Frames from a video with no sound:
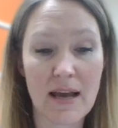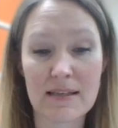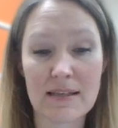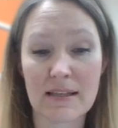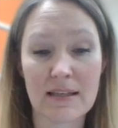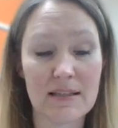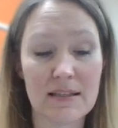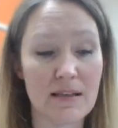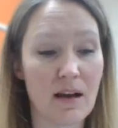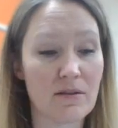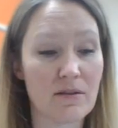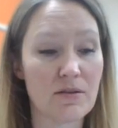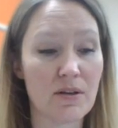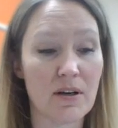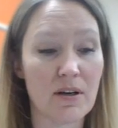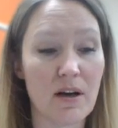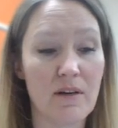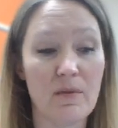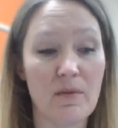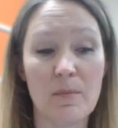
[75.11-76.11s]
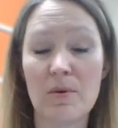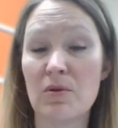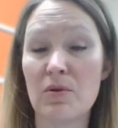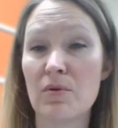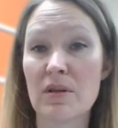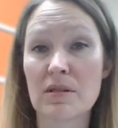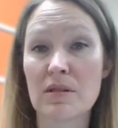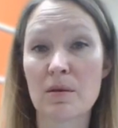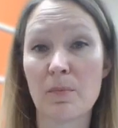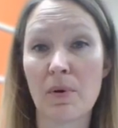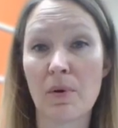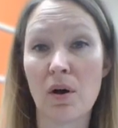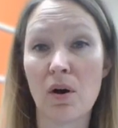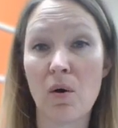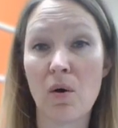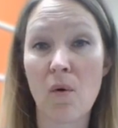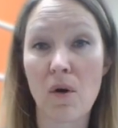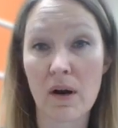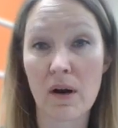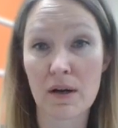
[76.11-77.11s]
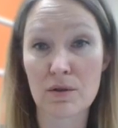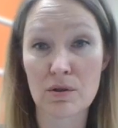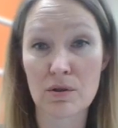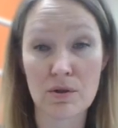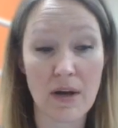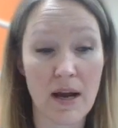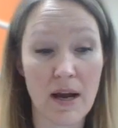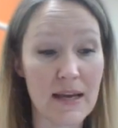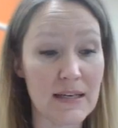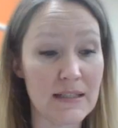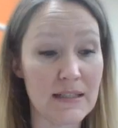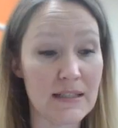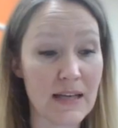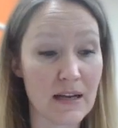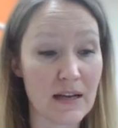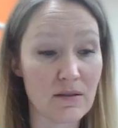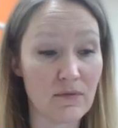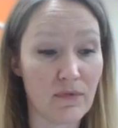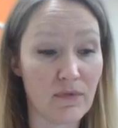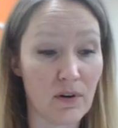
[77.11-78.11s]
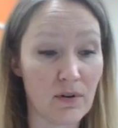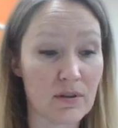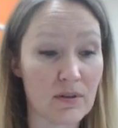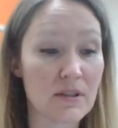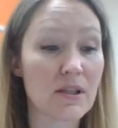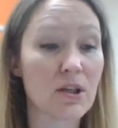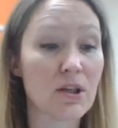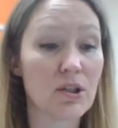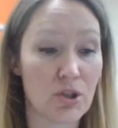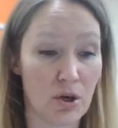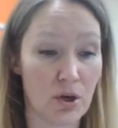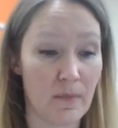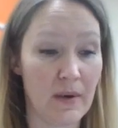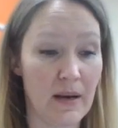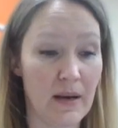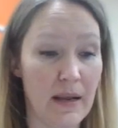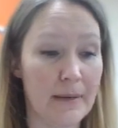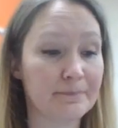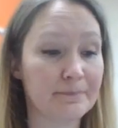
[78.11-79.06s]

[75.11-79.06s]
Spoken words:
as a conductor of a municipal orchestra in Detmold, Germany.